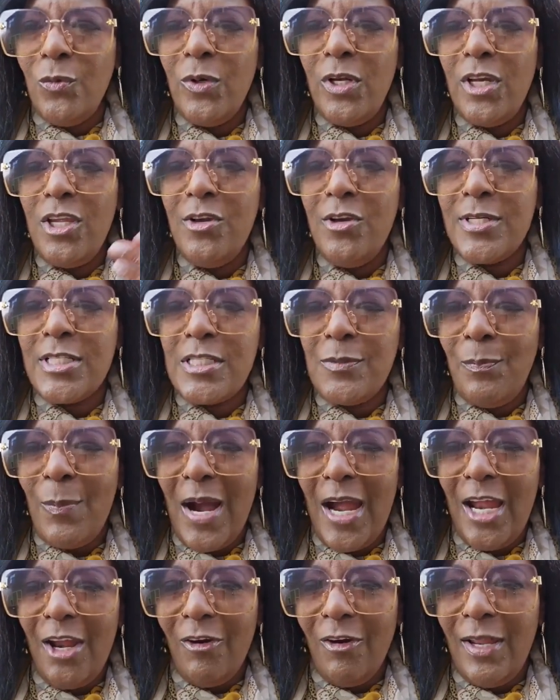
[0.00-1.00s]
What are you
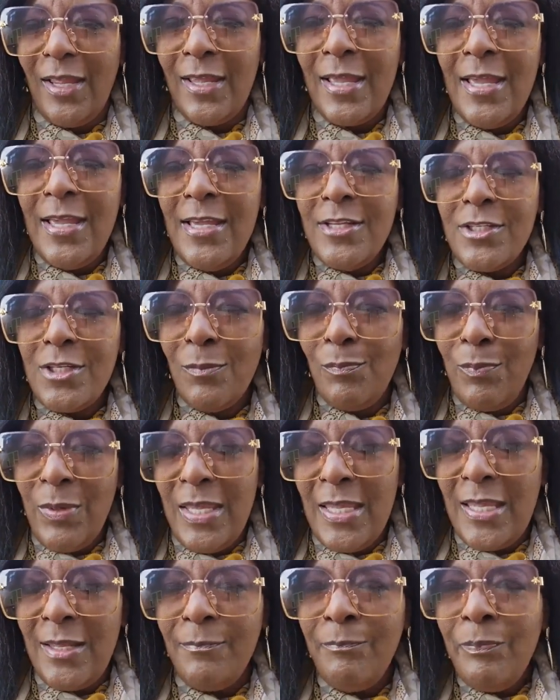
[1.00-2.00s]
aspiring to
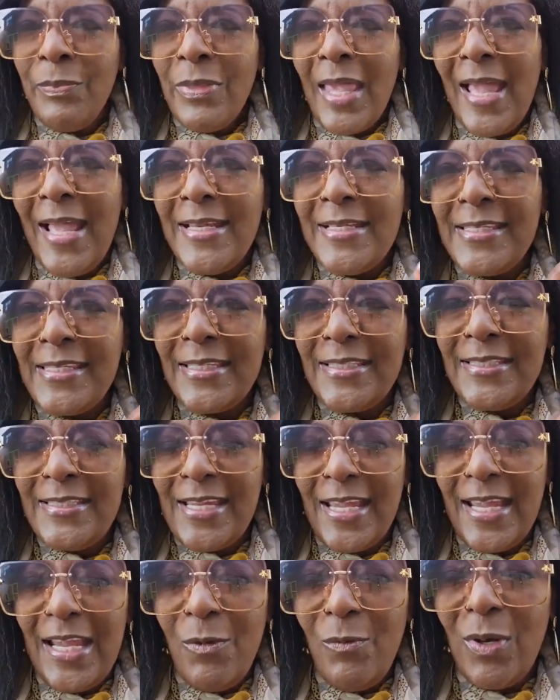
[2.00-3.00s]
be? And
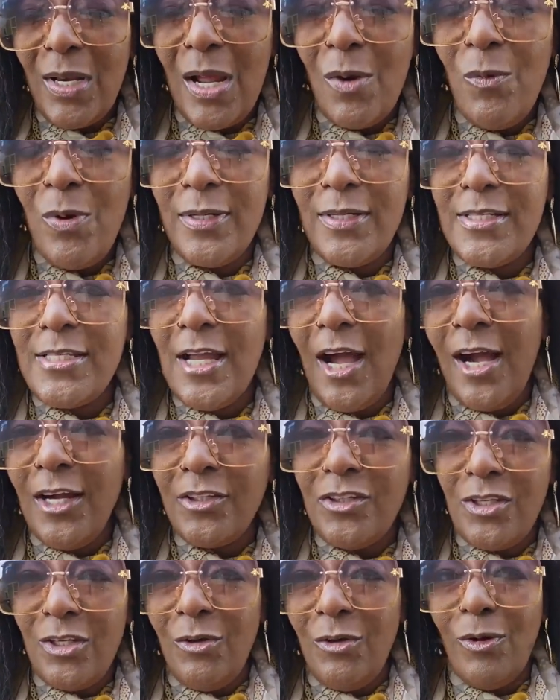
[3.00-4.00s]
today, what I want to
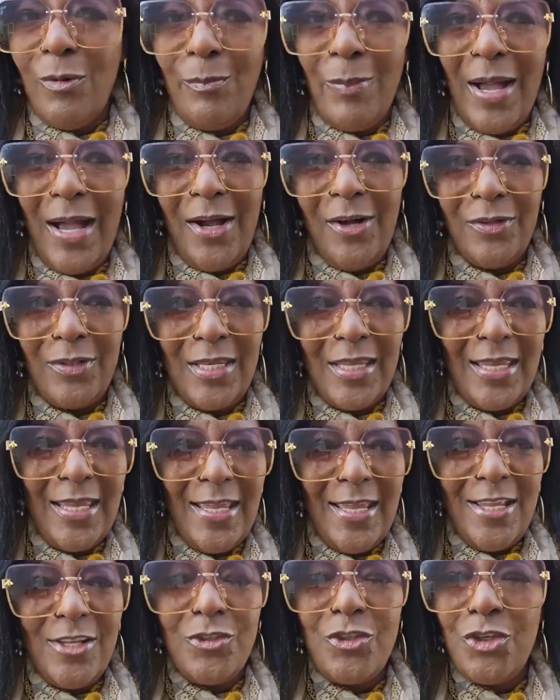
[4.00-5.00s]
talk to you about
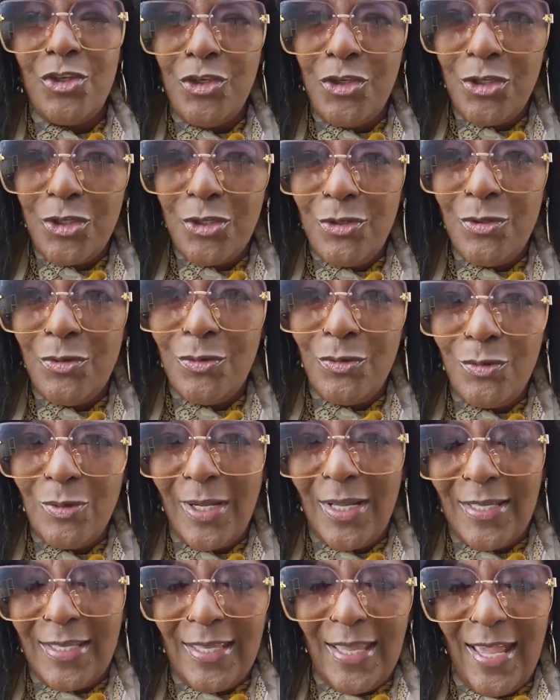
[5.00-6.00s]
is you,
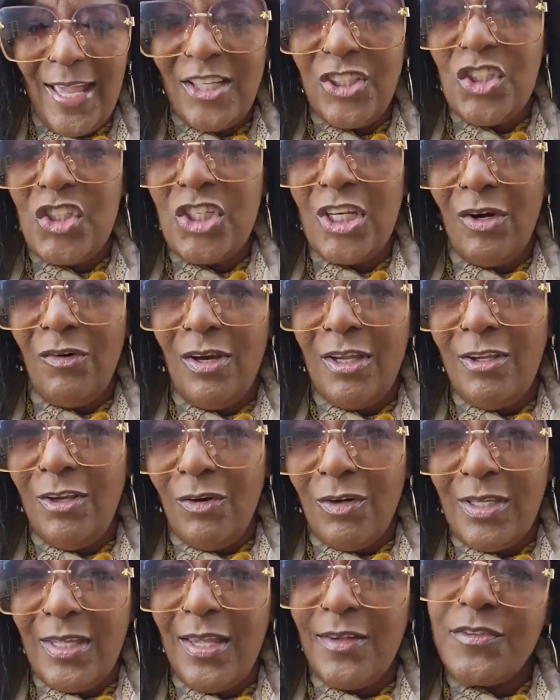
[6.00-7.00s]
again, sharing
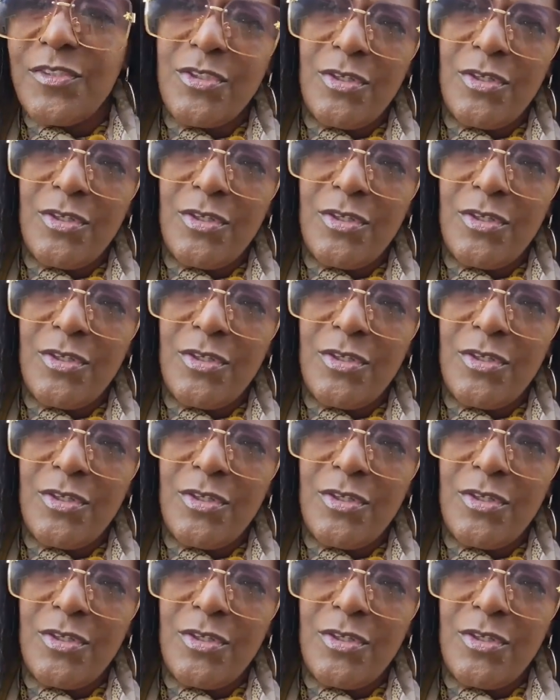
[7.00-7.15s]
your gifts.